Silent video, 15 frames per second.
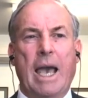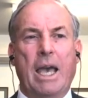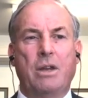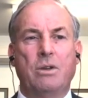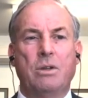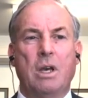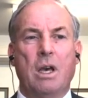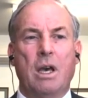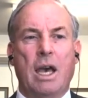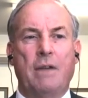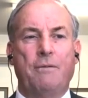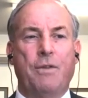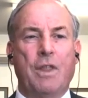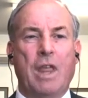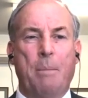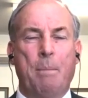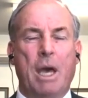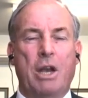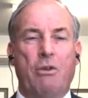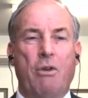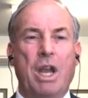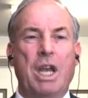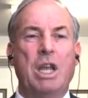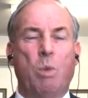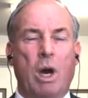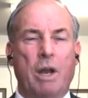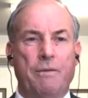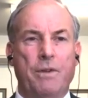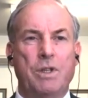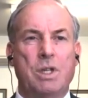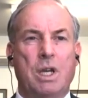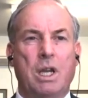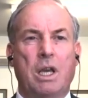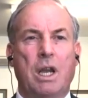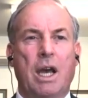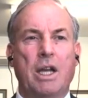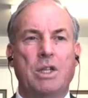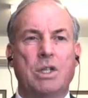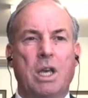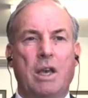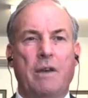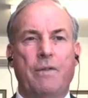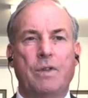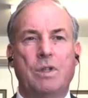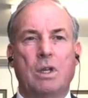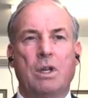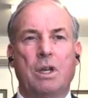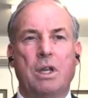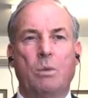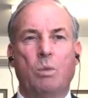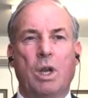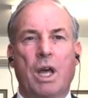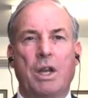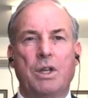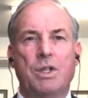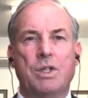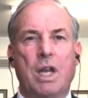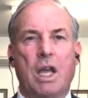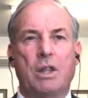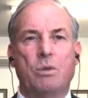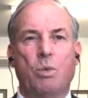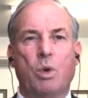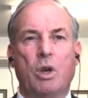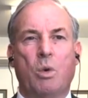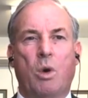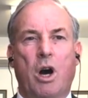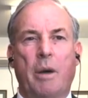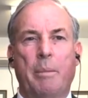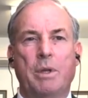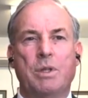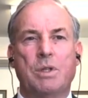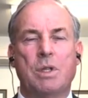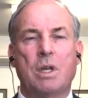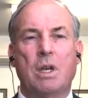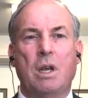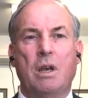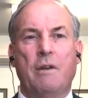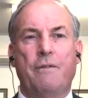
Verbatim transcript: And for that matter, anyone visiting an aged care facility will understand the requirements